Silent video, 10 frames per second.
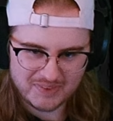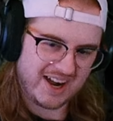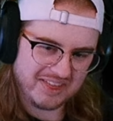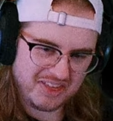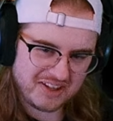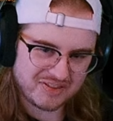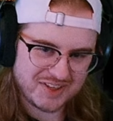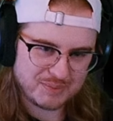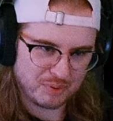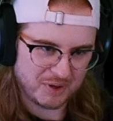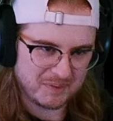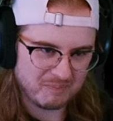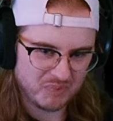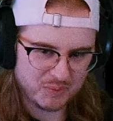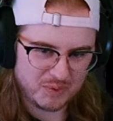I think at this point,
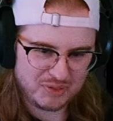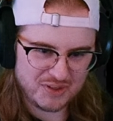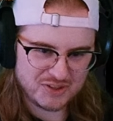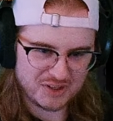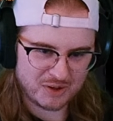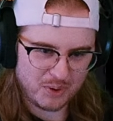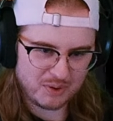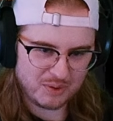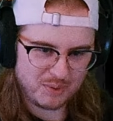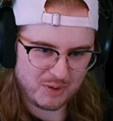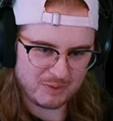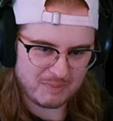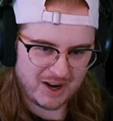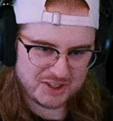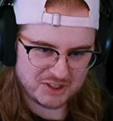with this quote-unquote
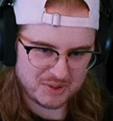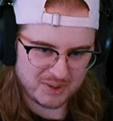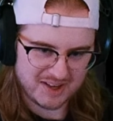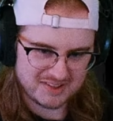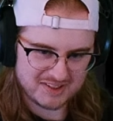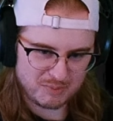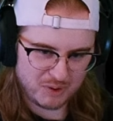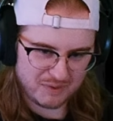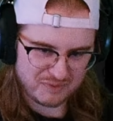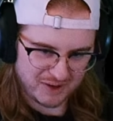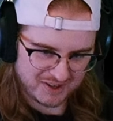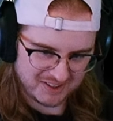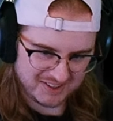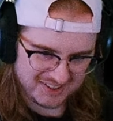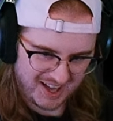mod showcase, this is more of a...
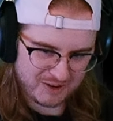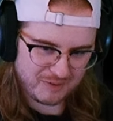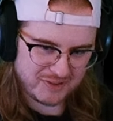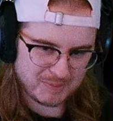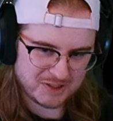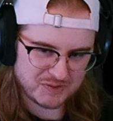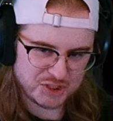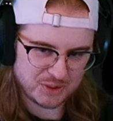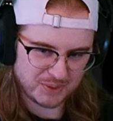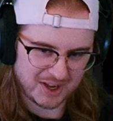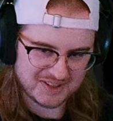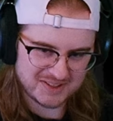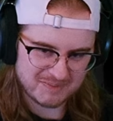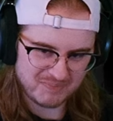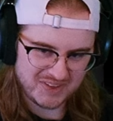I don't know if it's much of a
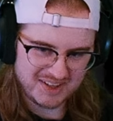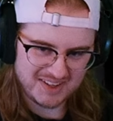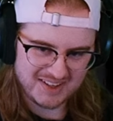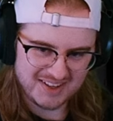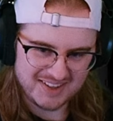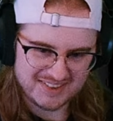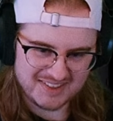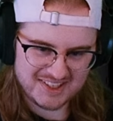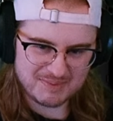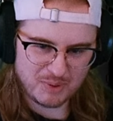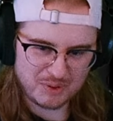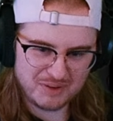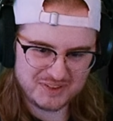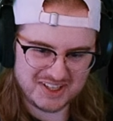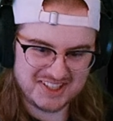showcase. This is more
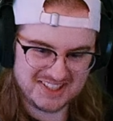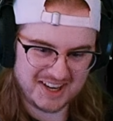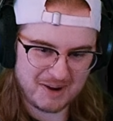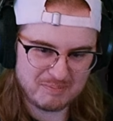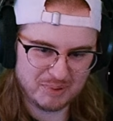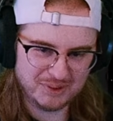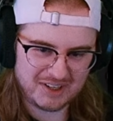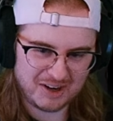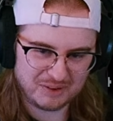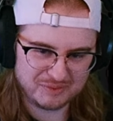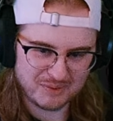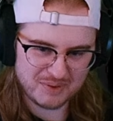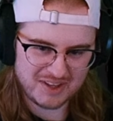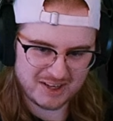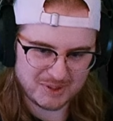of just a bullet hell for
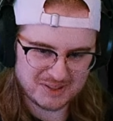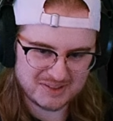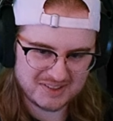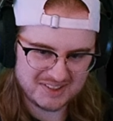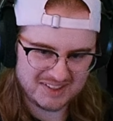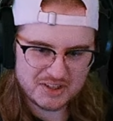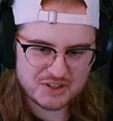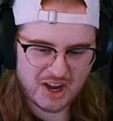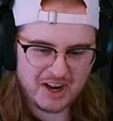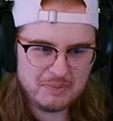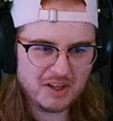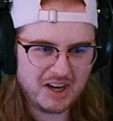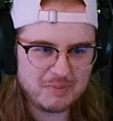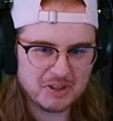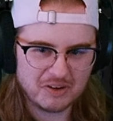the enemies. Because I am not
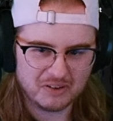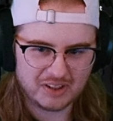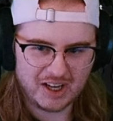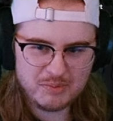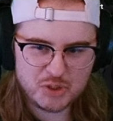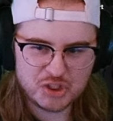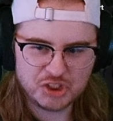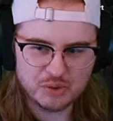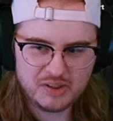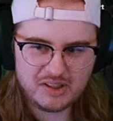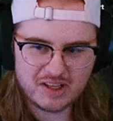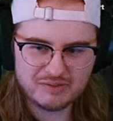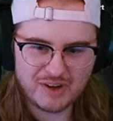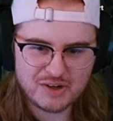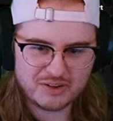aiming at all. I am just shooting, and
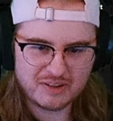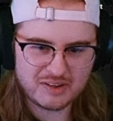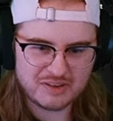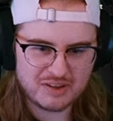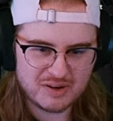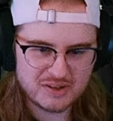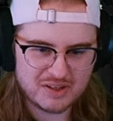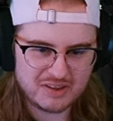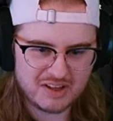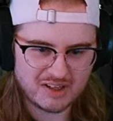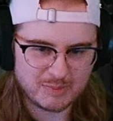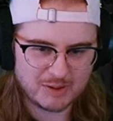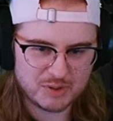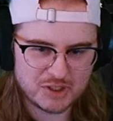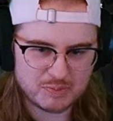eventually the tears hit the enemy,
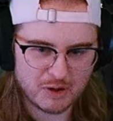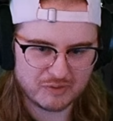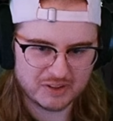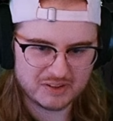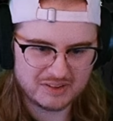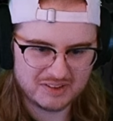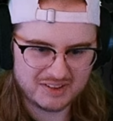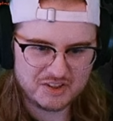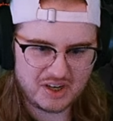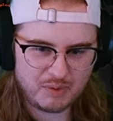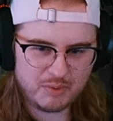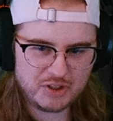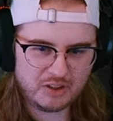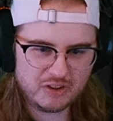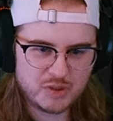which is perfect. Chat, what would
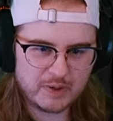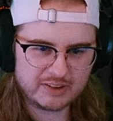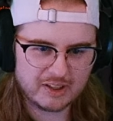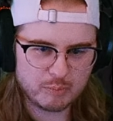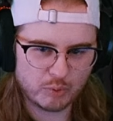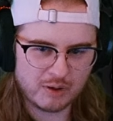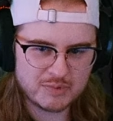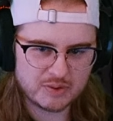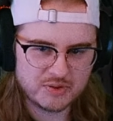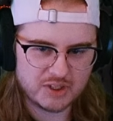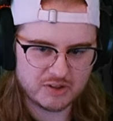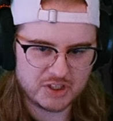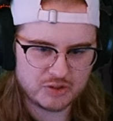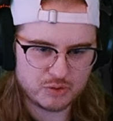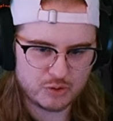y'all expect, like, a Brimstone
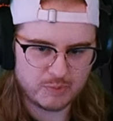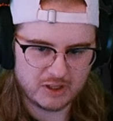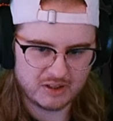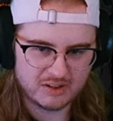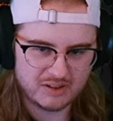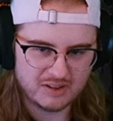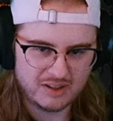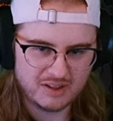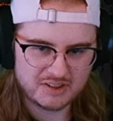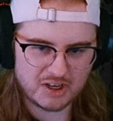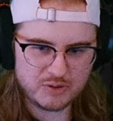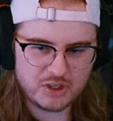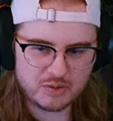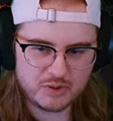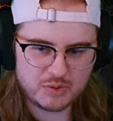synergy to be? Because I know
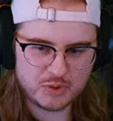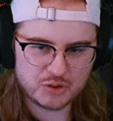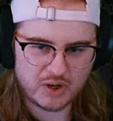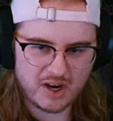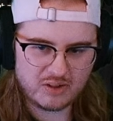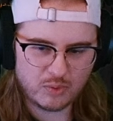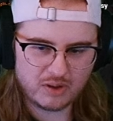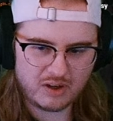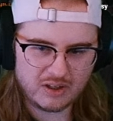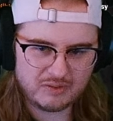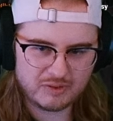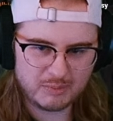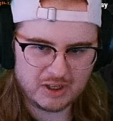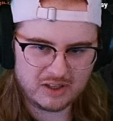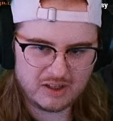Zidget was trying to work on it, from
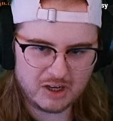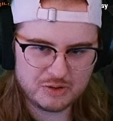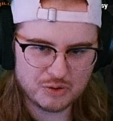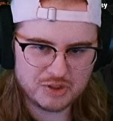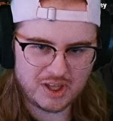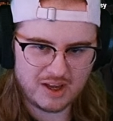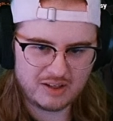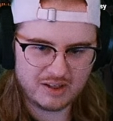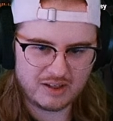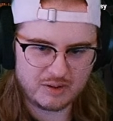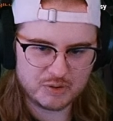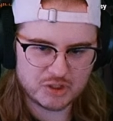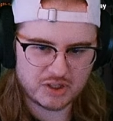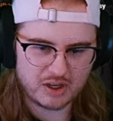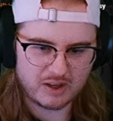what I understand, and it was
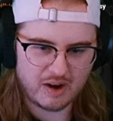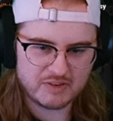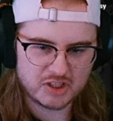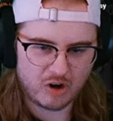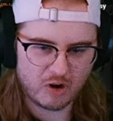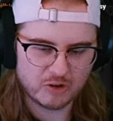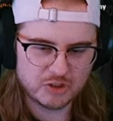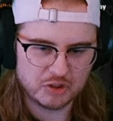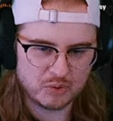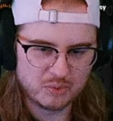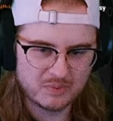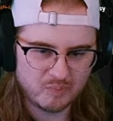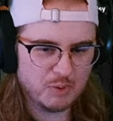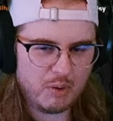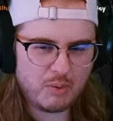just obviously hard to do.
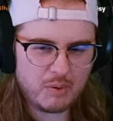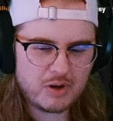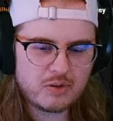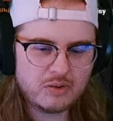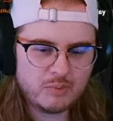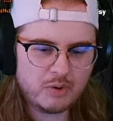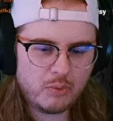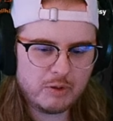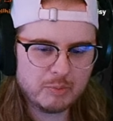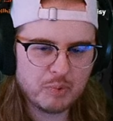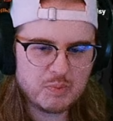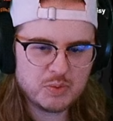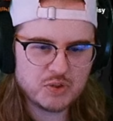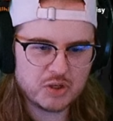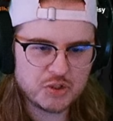But what would a
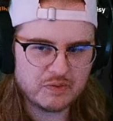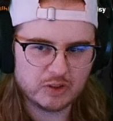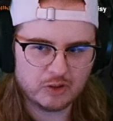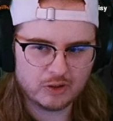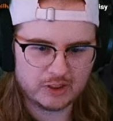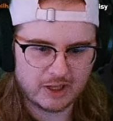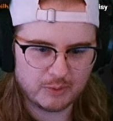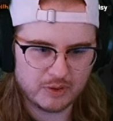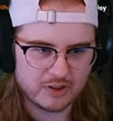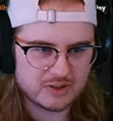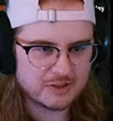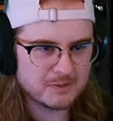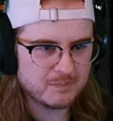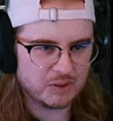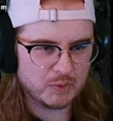Brimstone synergy even look like with this?
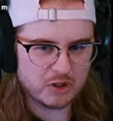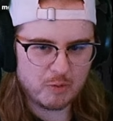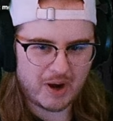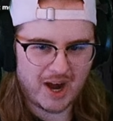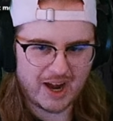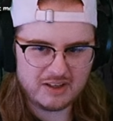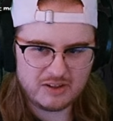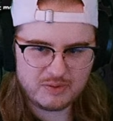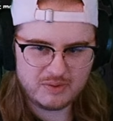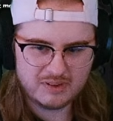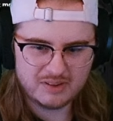Like, would it go behind you?